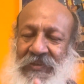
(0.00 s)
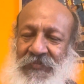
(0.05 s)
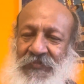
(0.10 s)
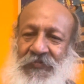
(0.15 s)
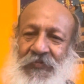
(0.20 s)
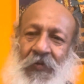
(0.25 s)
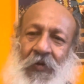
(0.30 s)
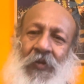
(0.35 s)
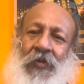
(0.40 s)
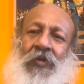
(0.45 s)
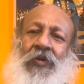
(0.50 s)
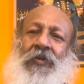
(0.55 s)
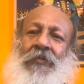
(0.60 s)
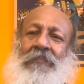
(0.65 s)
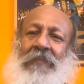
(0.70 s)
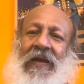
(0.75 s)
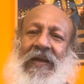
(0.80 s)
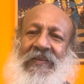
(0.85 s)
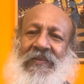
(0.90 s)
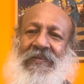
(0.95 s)

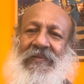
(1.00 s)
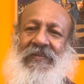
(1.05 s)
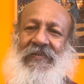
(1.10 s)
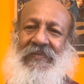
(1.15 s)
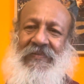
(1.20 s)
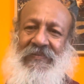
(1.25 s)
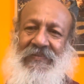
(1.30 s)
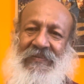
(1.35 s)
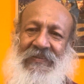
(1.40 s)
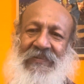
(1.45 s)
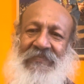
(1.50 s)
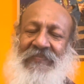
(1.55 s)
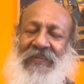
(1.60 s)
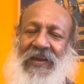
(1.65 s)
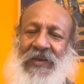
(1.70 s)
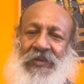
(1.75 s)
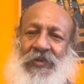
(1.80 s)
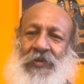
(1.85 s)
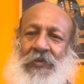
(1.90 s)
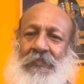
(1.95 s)
followed by the
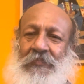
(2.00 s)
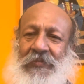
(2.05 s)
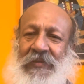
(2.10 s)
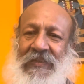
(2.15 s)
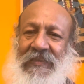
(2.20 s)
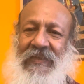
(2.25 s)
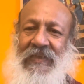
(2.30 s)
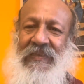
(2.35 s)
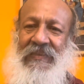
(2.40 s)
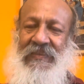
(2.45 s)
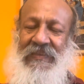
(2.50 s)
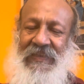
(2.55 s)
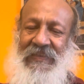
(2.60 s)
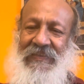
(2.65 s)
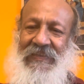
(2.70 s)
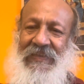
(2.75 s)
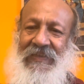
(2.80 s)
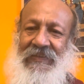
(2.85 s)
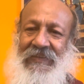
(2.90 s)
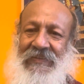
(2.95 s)
vacuum breathing
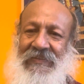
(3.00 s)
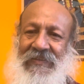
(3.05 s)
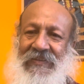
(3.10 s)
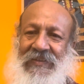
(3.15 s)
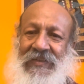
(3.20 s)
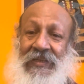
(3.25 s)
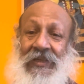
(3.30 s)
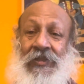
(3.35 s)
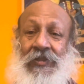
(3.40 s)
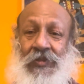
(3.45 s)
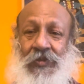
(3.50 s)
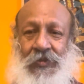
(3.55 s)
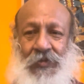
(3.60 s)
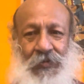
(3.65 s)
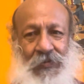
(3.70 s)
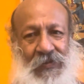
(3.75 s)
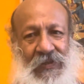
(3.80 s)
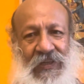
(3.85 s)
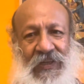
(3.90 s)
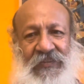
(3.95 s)
technique
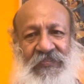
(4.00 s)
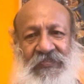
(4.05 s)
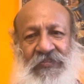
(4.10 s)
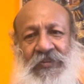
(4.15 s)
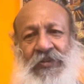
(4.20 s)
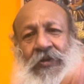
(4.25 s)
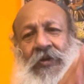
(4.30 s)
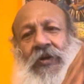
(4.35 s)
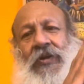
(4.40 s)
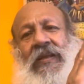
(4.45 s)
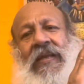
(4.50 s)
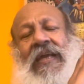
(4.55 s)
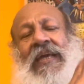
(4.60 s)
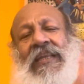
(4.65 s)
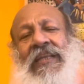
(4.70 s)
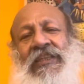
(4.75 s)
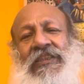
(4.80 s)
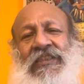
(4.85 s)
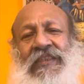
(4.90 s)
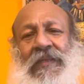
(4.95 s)
to lift your
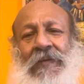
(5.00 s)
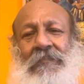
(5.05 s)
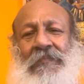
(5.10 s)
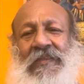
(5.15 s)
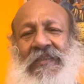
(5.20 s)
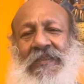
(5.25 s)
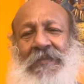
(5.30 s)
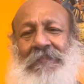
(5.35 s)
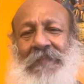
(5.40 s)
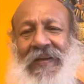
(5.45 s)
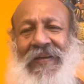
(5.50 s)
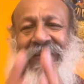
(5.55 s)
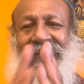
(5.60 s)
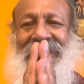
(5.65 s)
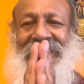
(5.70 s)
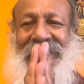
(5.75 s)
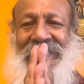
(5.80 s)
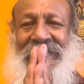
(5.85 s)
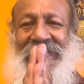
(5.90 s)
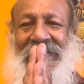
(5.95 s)
energy of the
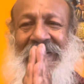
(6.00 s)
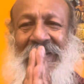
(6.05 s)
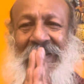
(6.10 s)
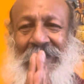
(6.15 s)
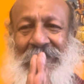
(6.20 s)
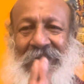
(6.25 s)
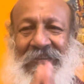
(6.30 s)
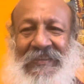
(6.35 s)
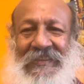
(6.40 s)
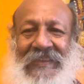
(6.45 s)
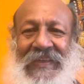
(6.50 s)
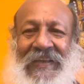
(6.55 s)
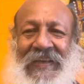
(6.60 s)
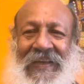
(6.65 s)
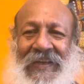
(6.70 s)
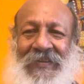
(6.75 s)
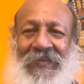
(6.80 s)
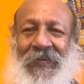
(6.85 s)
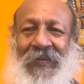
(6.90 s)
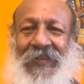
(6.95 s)
spine. Namaste
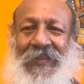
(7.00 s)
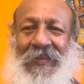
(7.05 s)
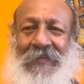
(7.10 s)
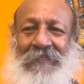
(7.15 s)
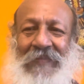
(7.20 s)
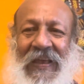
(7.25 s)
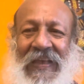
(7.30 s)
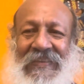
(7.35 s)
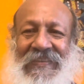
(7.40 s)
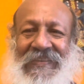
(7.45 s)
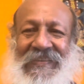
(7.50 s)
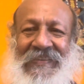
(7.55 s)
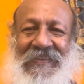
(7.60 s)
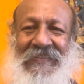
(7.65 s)
and all the best.